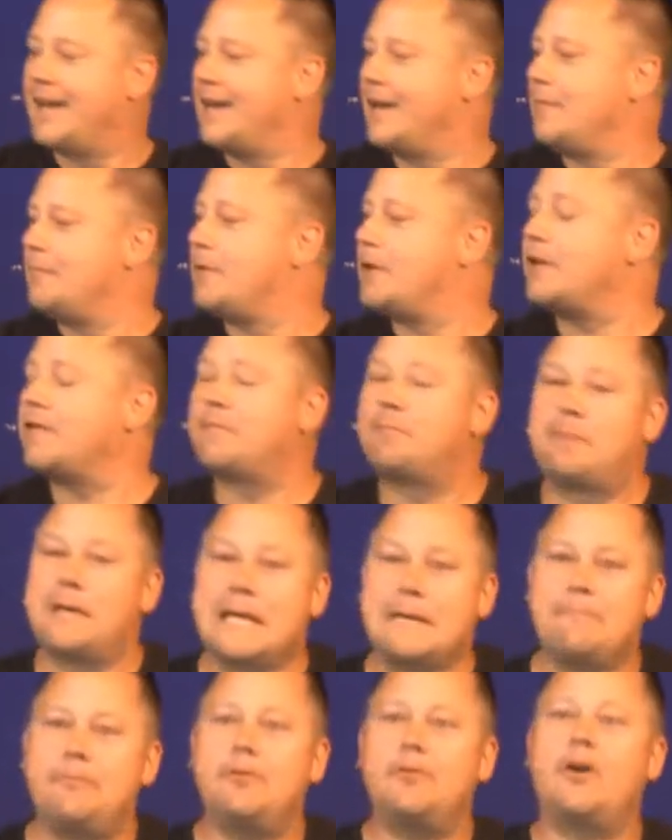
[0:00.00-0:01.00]
But if
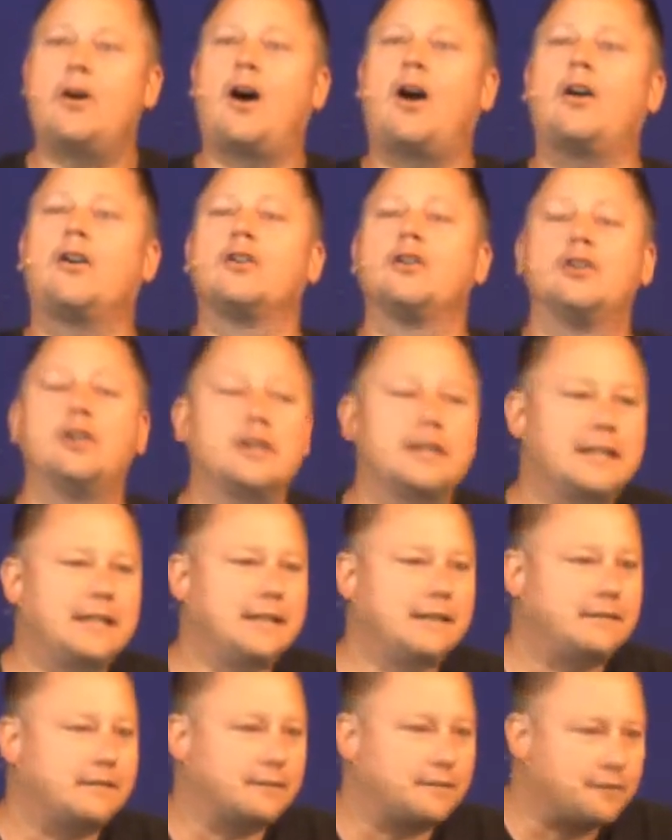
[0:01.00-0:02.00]
people are
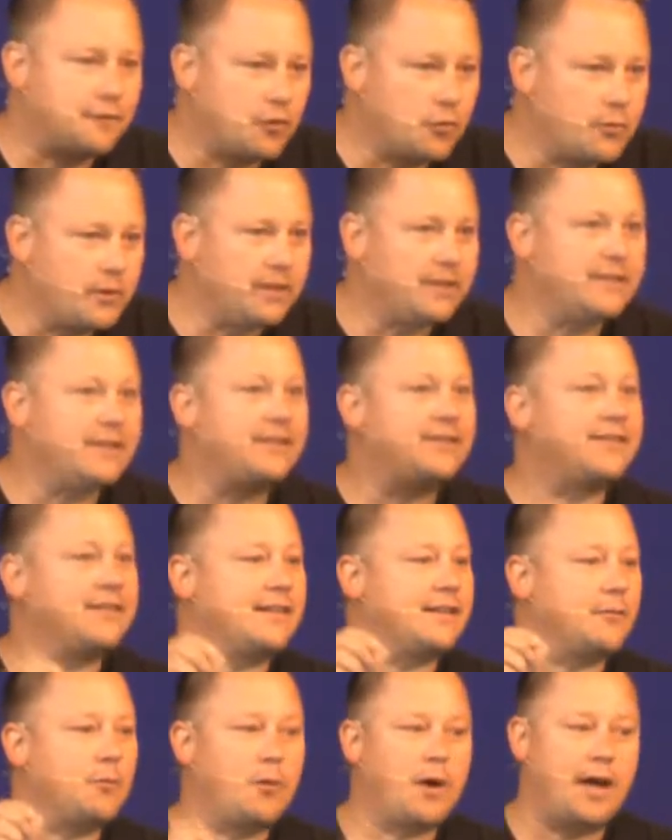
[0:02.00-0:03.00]
looking for realness,
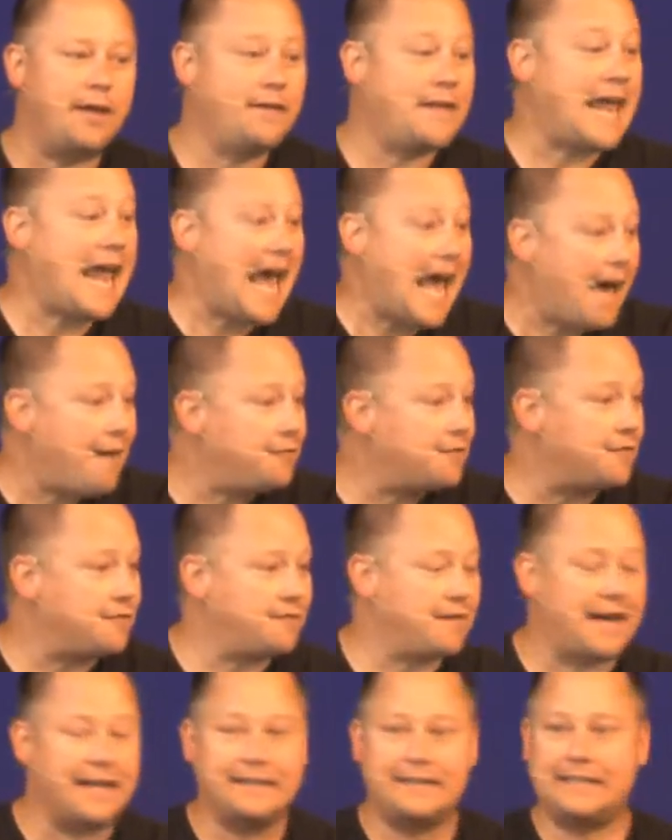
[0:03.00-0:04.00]
they have to
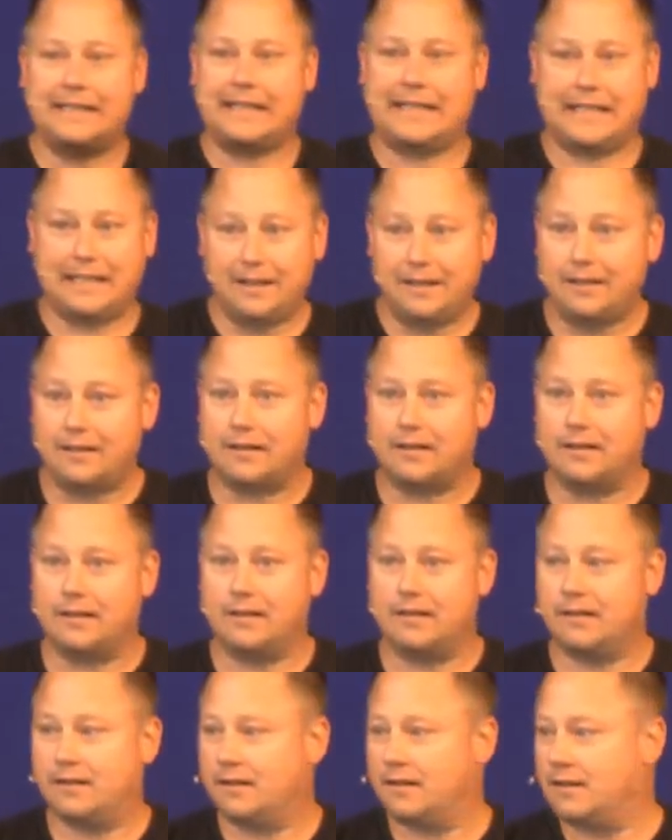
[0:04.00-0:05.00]
find it here.
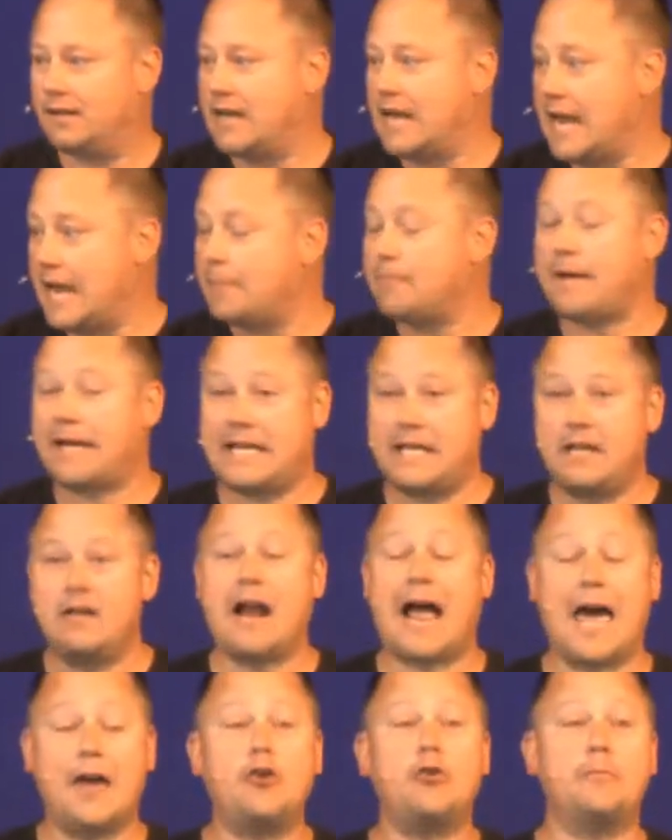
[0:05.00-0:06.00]
And by here,
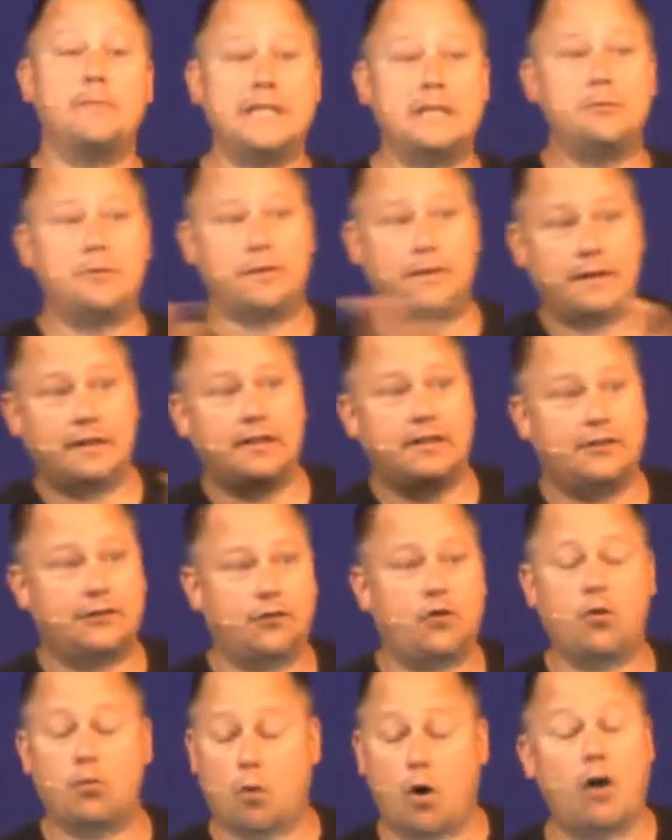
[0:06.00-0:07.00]
I don't mean within these
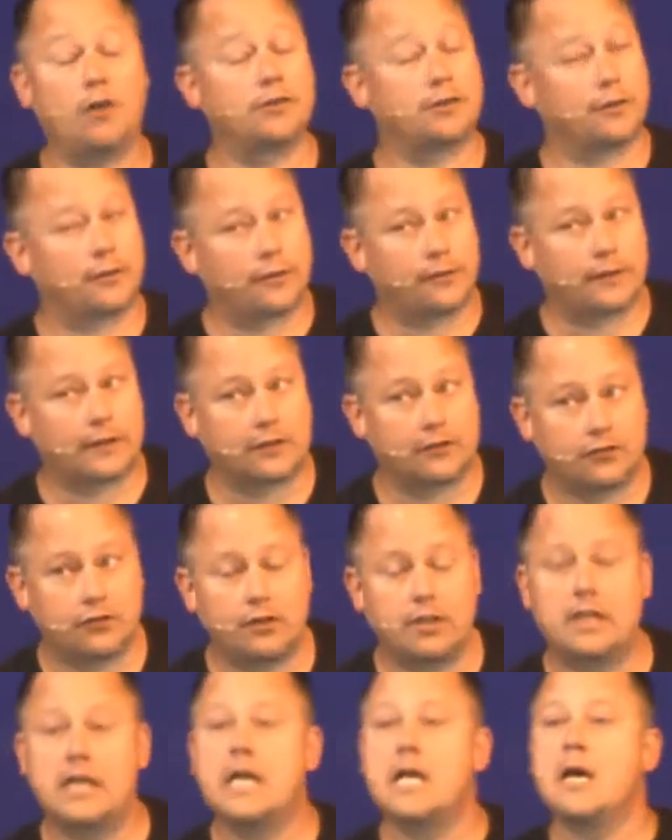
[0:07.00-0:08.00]
four walls, although they should,
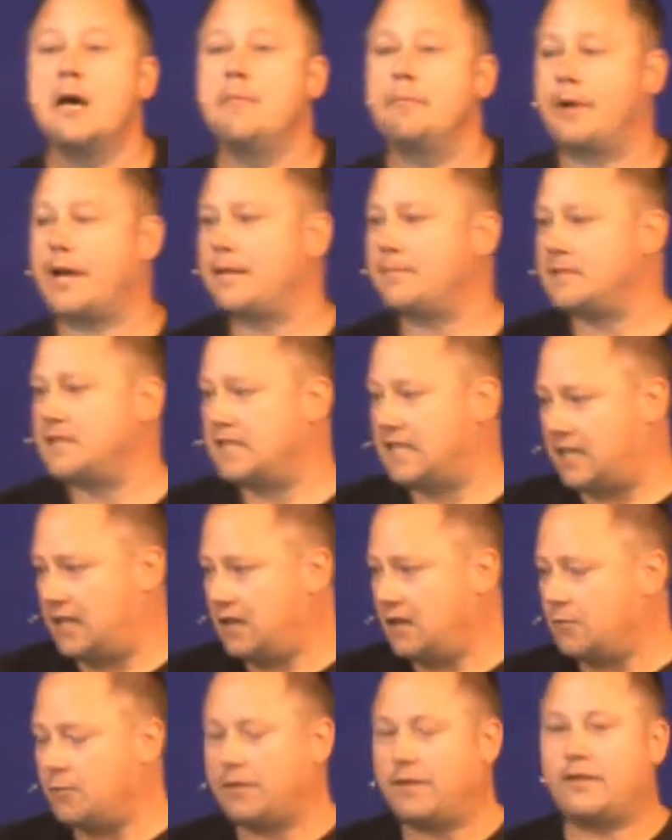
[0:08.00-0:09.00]
but I mean here
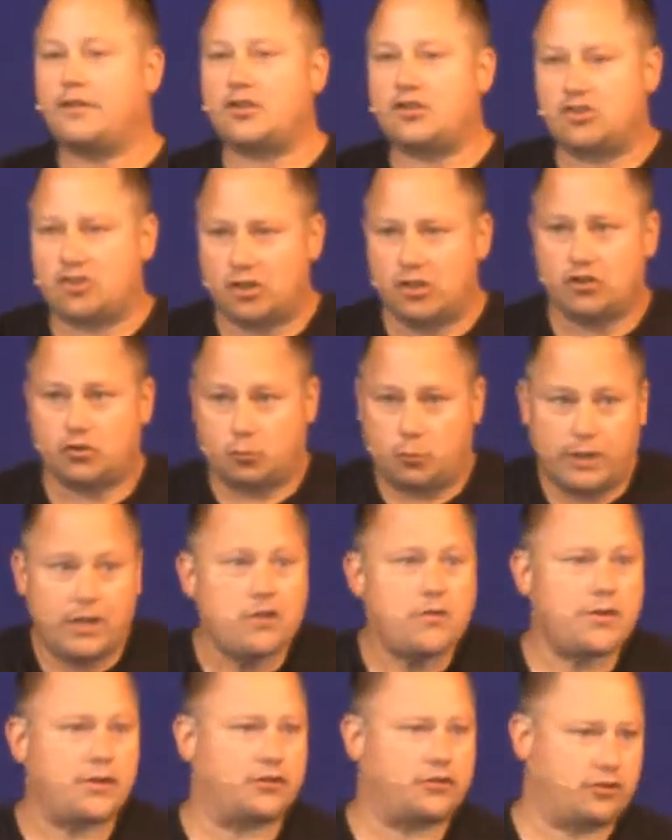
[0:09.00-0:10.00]
within the church. We're
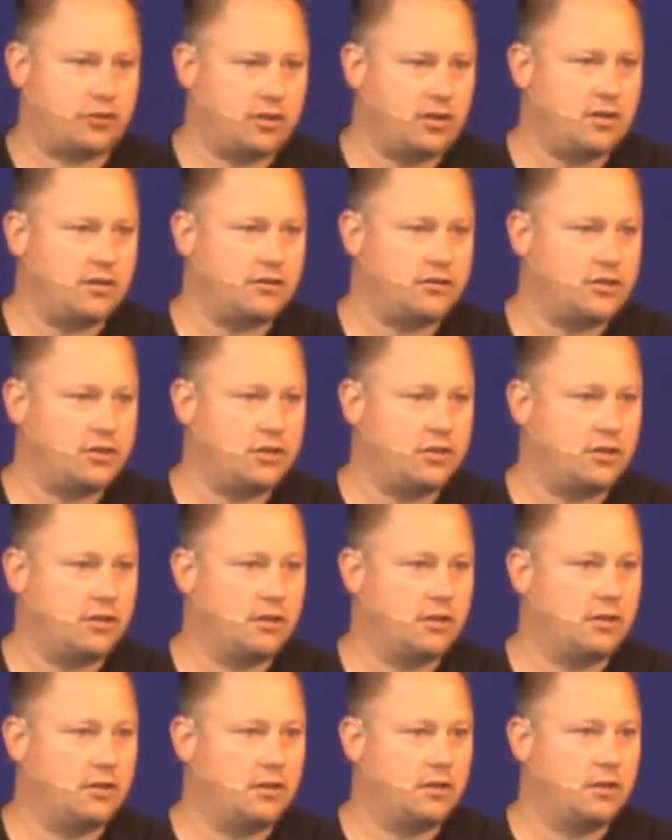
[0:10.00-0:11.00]
the church.
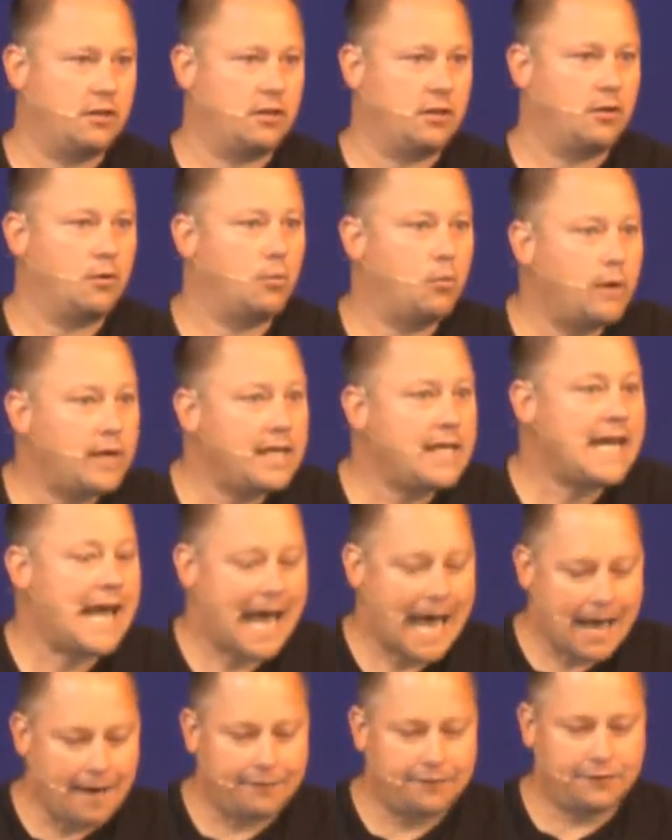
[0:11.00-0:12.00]
We
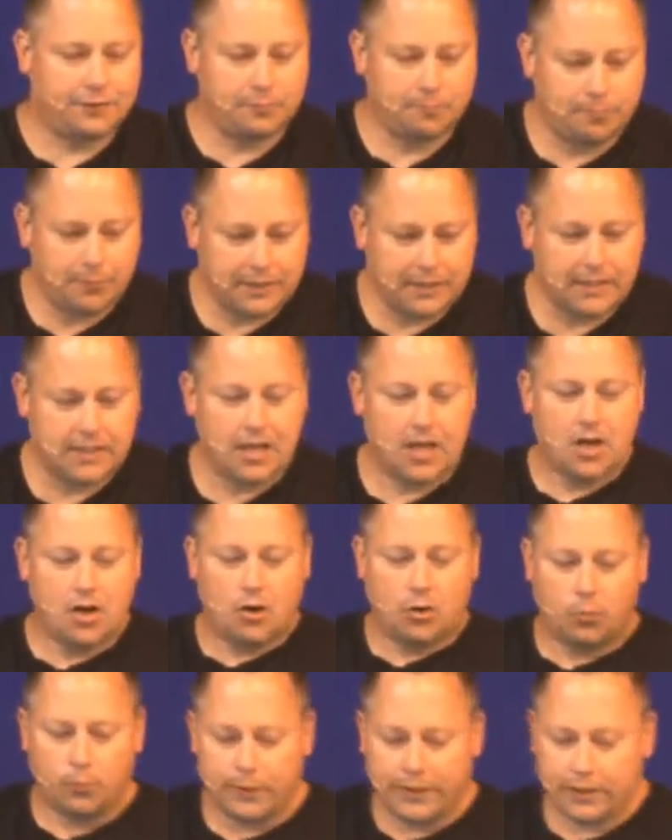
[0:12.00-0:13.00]
have to be
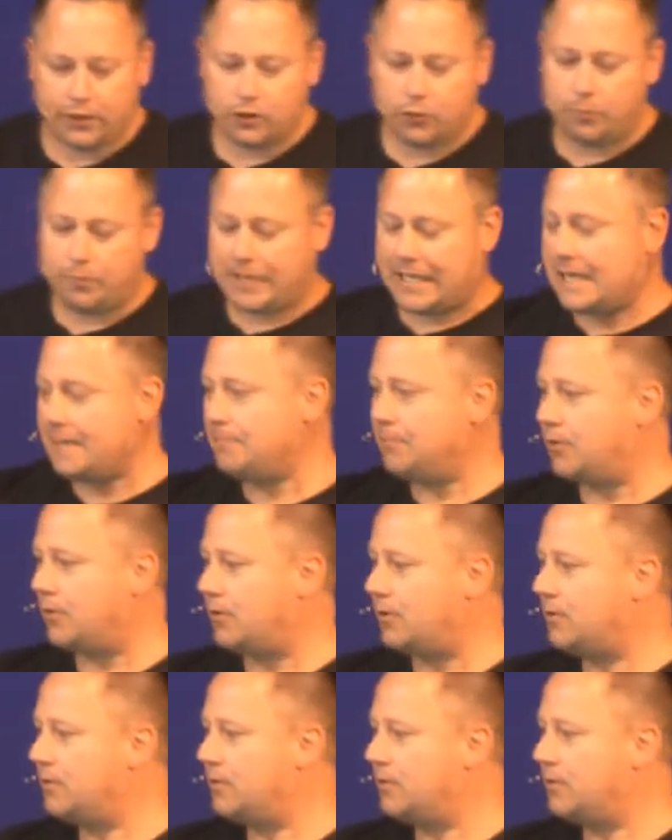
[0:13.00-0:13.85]
real people.